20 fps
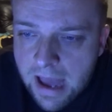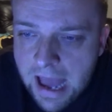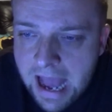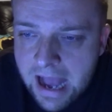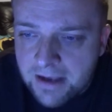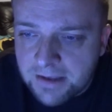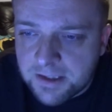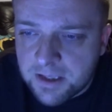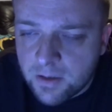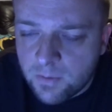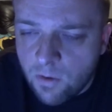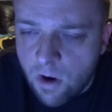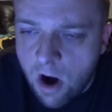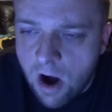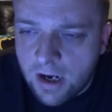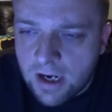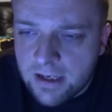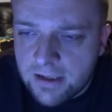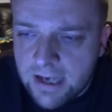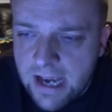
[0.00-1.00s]
As The
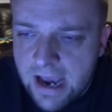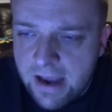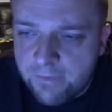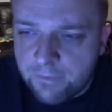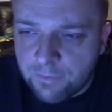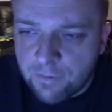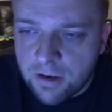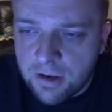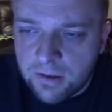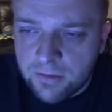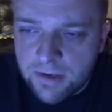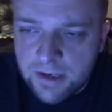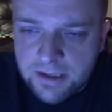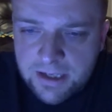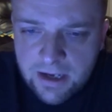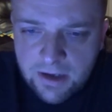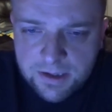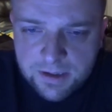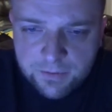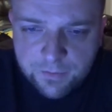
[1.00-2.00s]
Walking Dead frequently
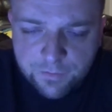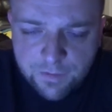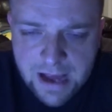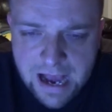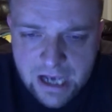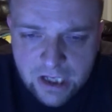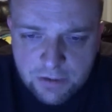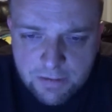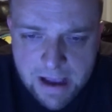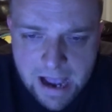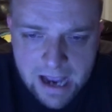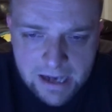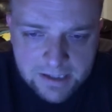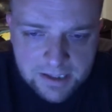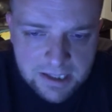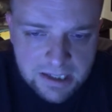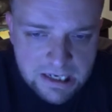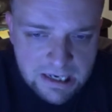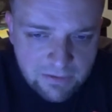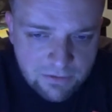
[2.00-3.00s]
deals in
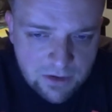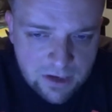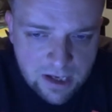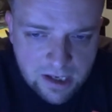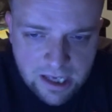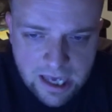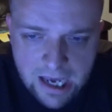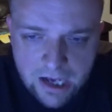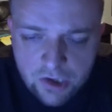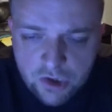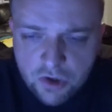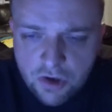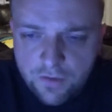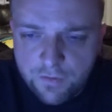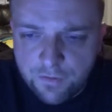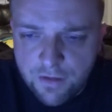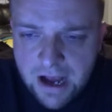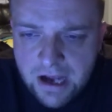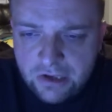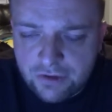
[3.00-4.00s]
flashbacks and even the occasional
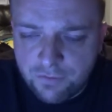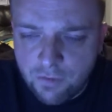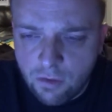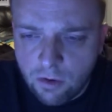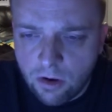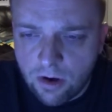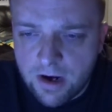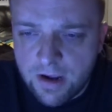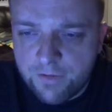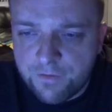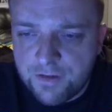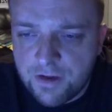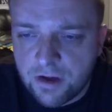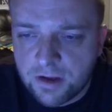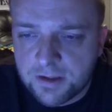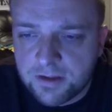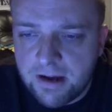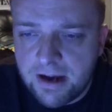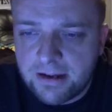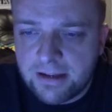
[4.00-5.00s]
flash-forward, it
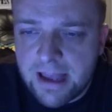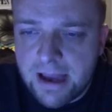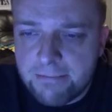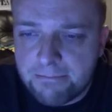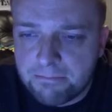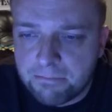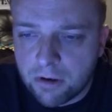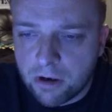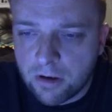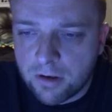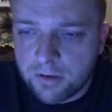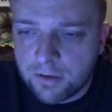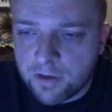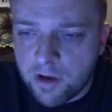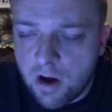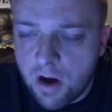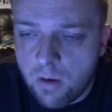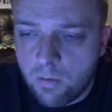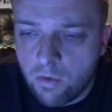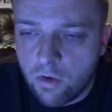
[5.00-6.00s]
feels like that
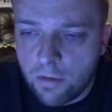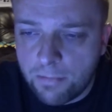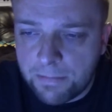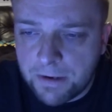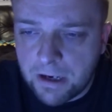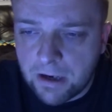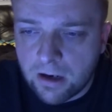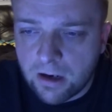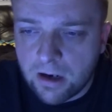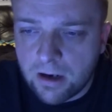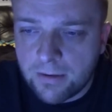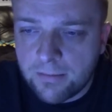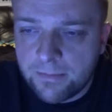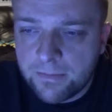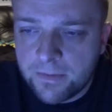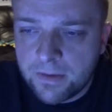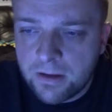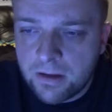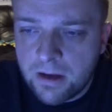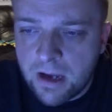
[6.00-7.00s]
Bernthal will appear
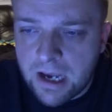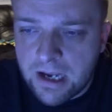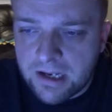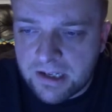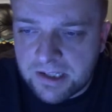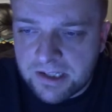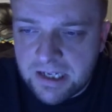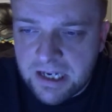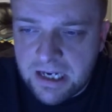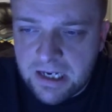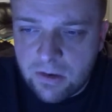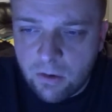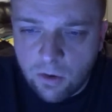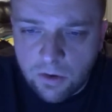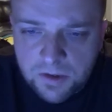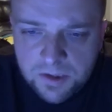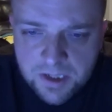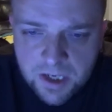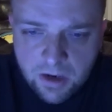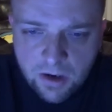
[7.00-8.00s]
in a scene
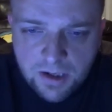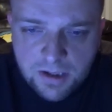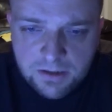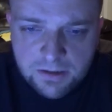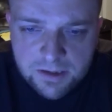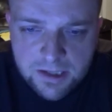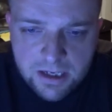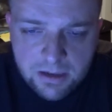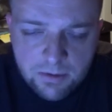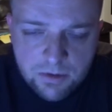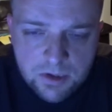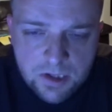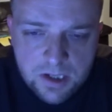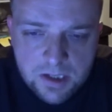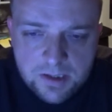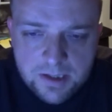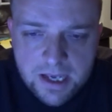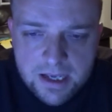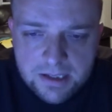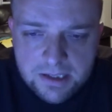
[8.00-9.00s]
or a series of
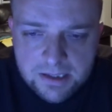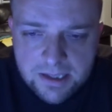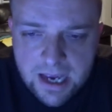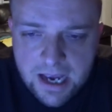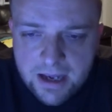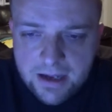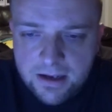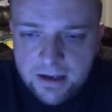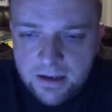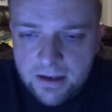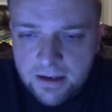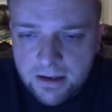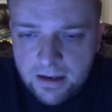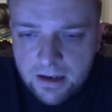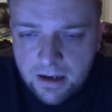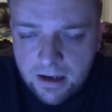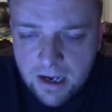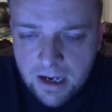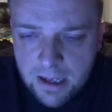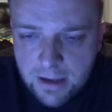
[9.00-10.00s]
sequences that's set
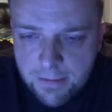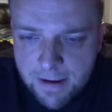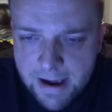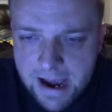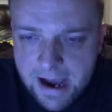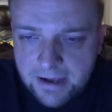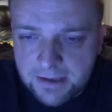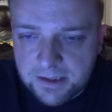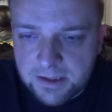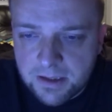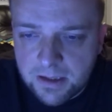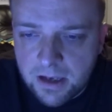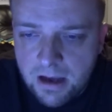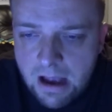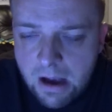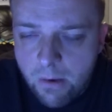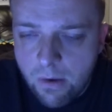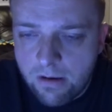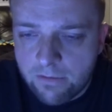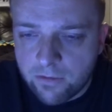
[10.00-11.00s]
in the past.
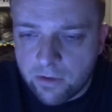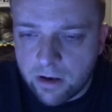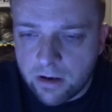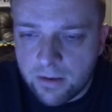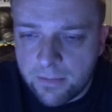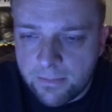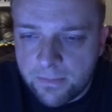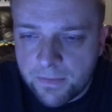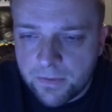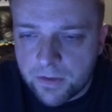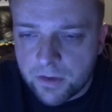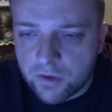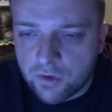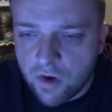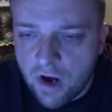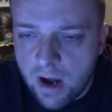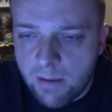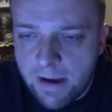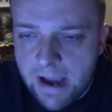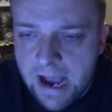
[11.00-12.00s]
However, the
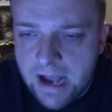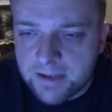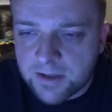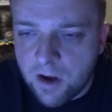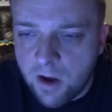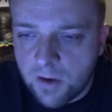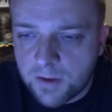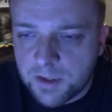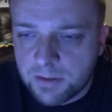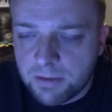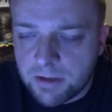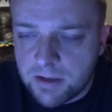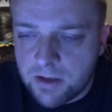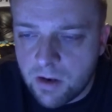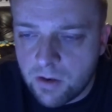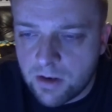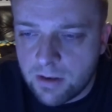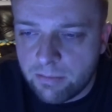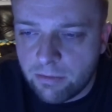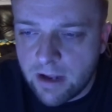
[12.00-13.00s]
drama has also been
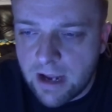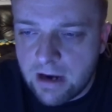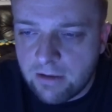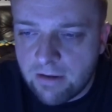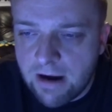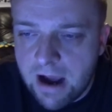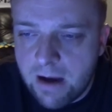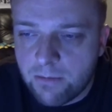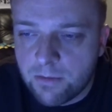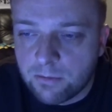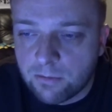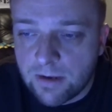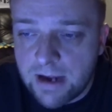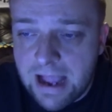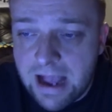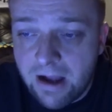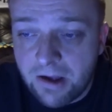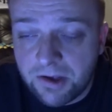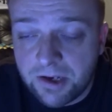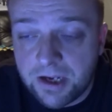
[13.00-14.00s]
known to play around with
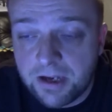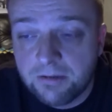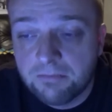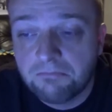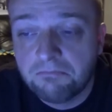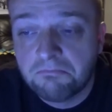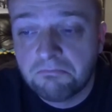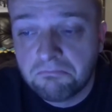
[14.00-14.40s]
reality.